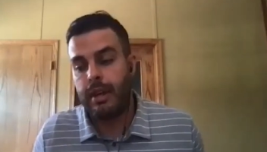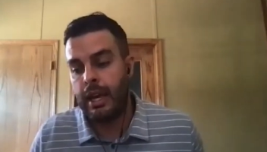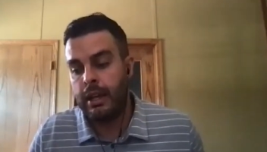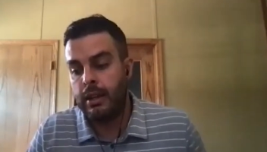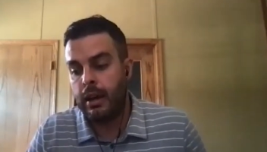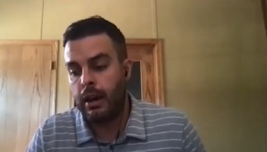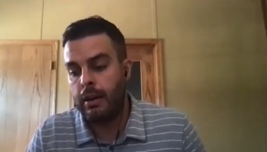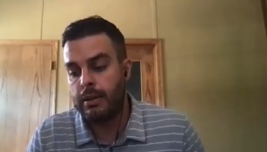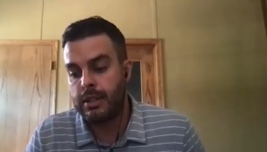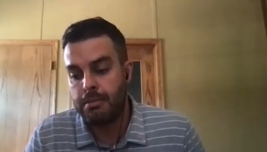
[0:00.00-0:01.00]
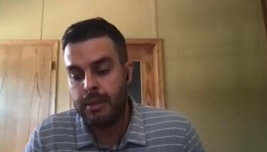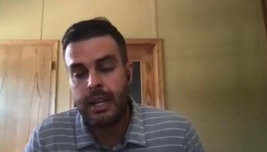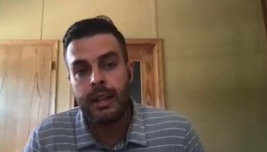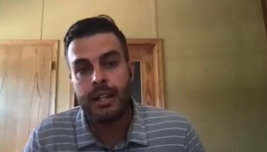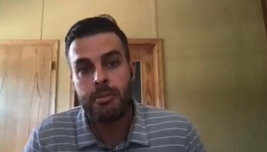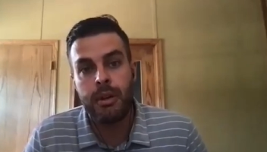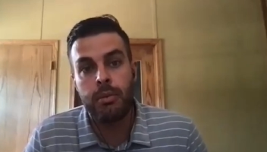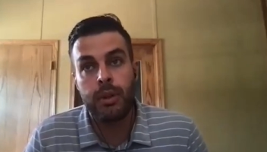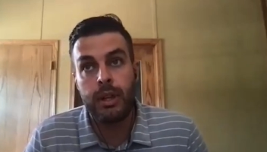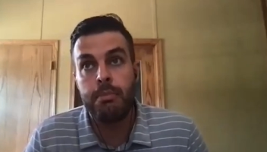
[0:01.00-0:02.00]
And uh, to me, that's been a
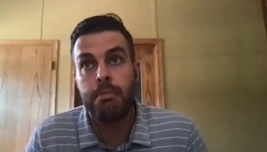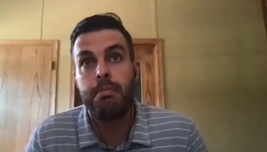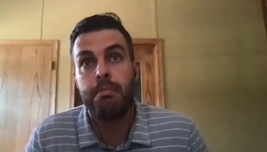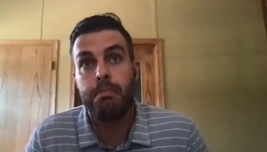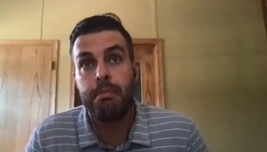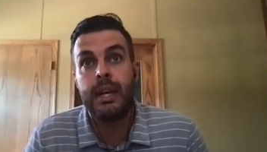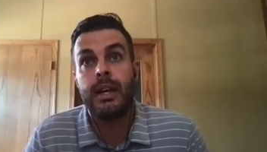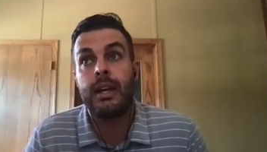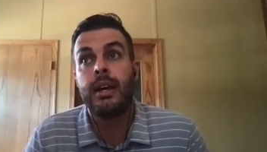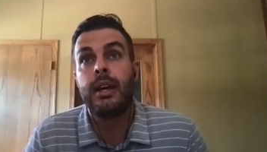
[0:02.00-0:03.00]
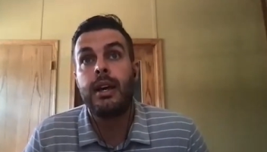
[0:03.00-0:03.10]
really big